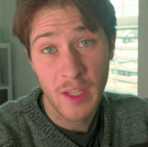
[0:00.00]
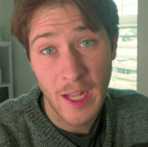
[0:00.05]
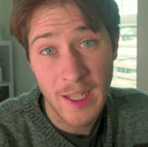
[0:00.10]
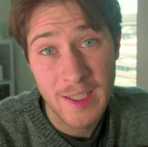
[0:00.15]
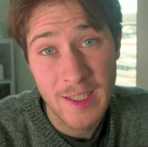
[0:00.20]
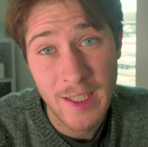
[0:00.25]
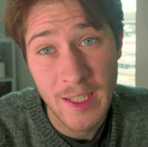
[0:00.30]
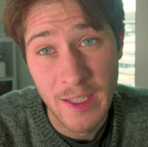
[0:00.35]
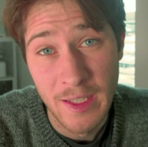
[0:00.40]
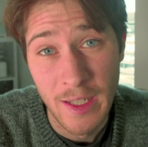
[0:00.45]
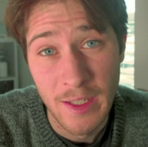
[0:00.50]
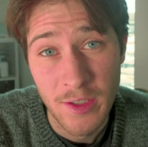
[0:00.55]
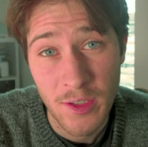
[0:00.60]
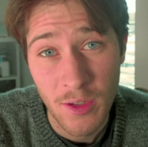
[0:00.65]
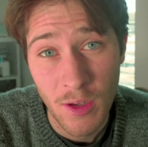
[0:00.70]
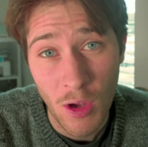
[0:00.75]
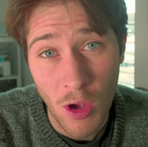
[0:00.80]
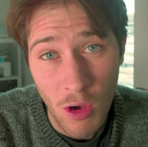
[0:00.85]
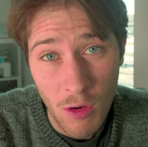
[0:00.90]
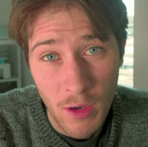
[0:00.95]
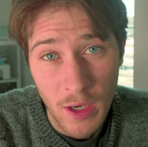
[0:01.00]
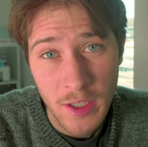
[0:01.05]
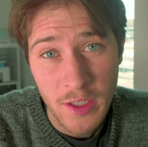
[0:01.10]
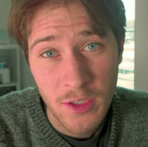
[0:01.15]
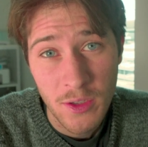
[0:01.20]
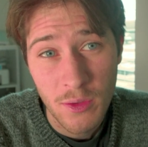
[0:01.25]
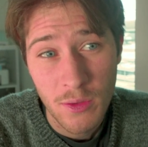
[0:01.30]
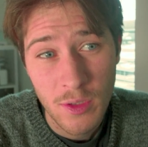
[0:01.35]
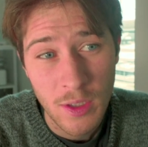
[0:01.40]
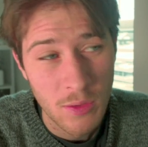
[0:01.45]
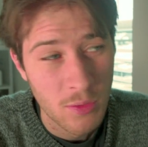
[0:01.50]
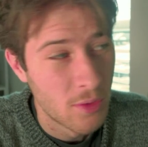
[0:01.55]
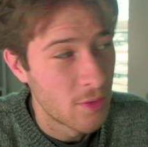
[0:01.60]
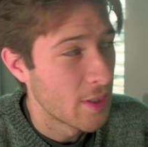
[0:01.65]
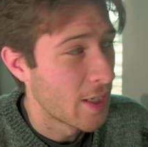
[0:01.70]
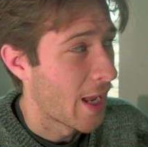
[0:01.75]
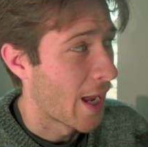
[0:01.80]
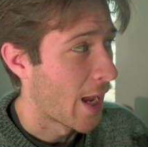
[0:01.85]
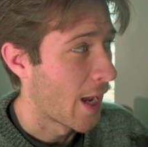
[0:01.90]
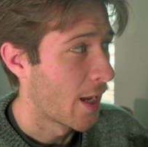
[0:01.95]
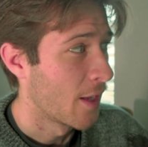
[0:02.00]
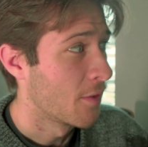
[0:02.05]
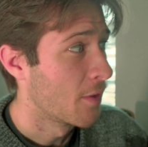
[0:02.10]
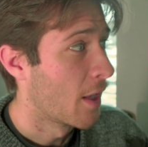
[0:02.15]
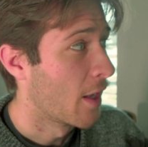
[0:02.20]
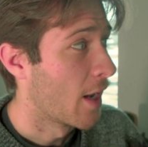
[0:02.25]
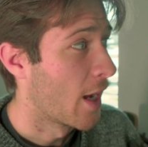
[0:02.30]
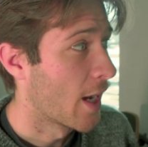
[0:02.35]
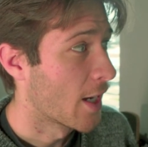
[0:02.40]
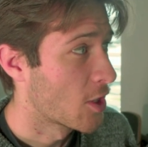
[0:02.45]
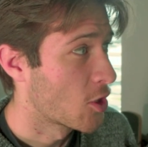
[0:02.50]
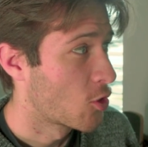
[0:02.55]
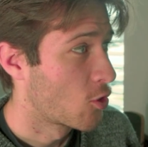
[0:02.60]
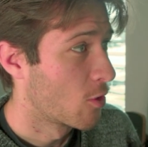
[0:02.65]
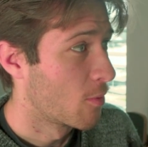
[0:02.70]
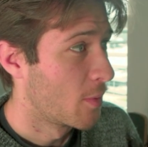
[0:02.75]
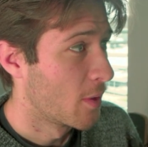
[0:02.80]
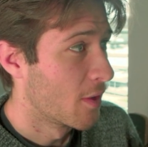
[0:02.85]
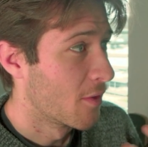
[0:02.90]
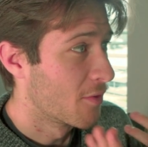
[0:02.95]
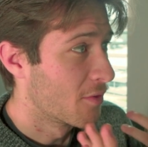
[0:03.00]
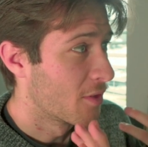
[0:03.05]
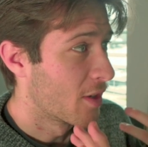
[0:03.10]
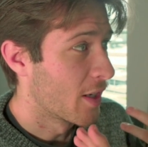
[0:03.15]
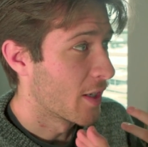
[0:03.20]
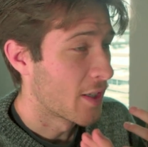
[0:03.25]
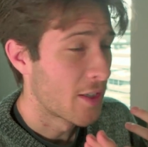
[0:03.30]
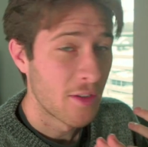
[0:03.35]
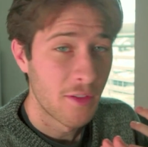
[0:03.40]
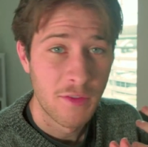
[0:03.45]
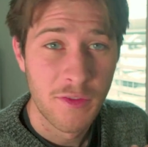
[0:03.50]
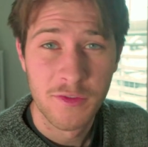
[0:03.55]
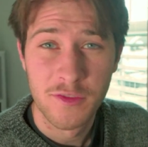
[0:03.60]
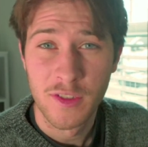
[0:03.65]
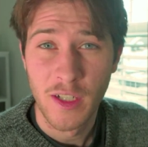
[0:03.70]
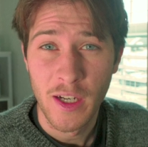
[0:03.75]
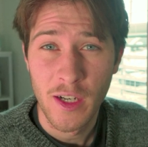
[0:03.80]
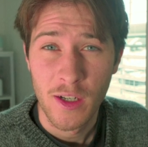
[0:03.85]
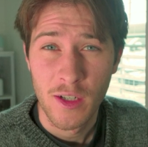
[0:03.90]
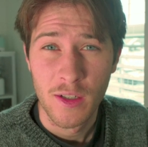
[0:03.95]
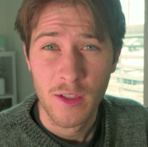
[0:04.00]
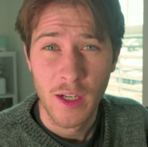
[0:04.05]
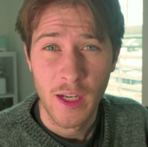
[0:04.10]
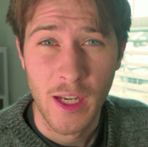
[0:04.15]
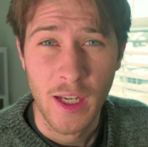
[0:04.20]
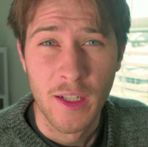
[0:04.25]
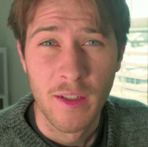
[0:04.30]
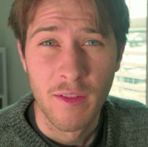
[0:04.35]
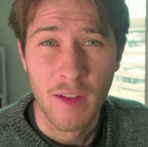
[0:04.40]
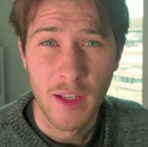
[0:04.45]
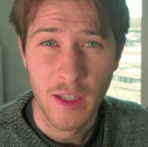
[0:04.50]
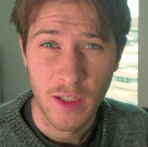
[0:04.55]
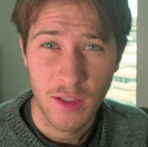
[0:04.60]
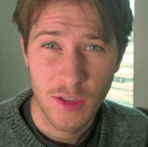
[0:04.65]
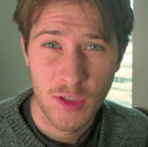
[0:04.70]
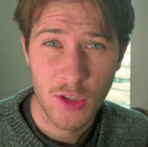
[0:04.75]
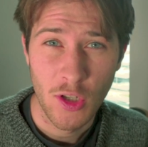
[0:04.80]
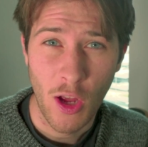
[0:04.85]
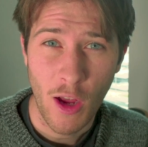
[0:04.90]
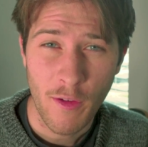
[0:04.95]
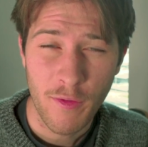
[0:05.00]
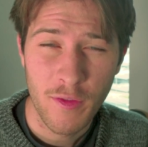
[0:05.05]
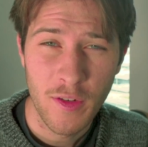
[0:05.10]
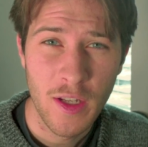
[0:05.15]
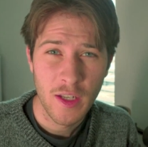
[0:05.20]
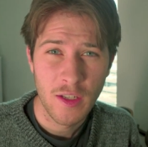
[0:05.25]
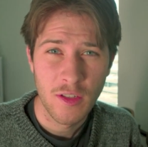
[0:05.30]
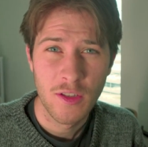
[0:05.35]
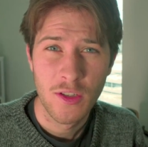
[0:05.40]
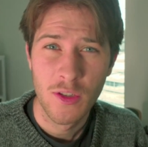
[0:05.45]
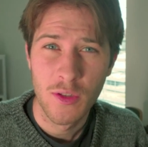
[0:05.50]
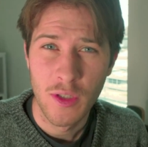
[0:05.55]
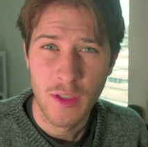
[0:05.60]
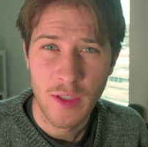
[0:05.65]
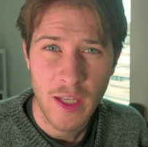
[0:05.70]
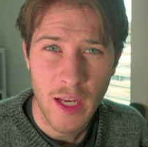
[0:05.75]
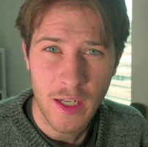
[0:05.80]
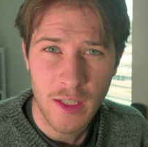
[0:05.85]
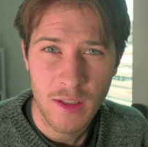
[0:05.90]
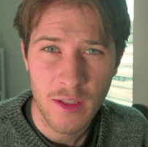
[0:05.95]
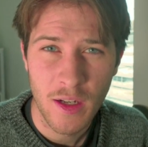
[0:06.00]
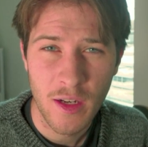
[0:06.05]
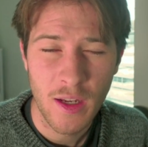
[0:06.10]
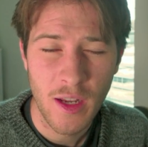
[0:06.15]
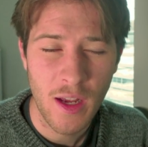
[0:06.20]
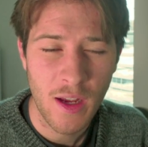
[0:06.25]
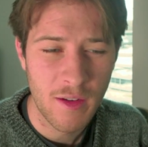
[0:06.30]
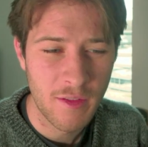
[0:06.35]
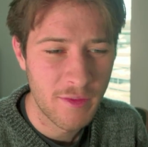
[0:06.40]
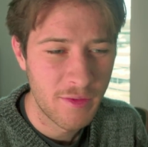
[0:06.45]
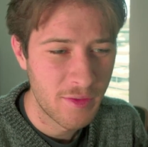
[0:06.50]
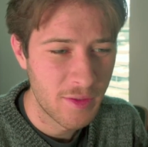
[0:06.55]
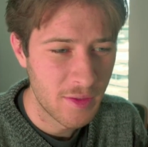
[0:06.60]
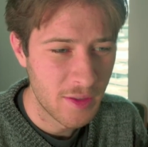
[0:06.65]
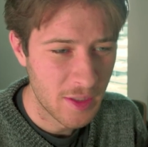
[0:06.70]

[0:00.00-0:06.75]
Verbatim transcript: that's it. That's all I do to really add that extra bit of like flair and like softening to the text that I have.